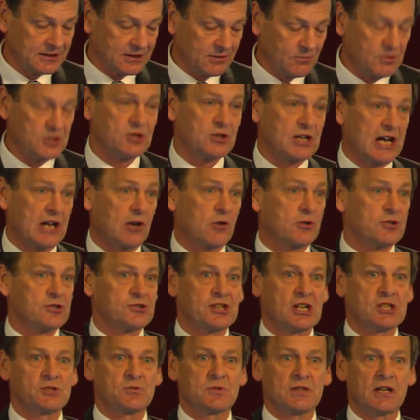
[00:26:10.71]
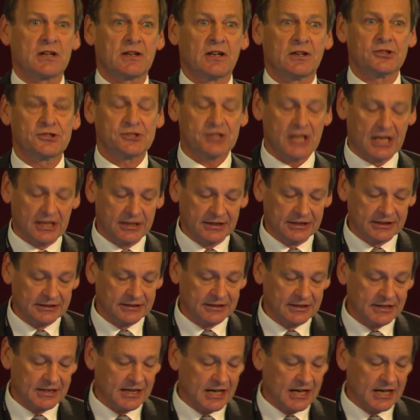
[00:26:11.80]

which you cannot assess without understanding,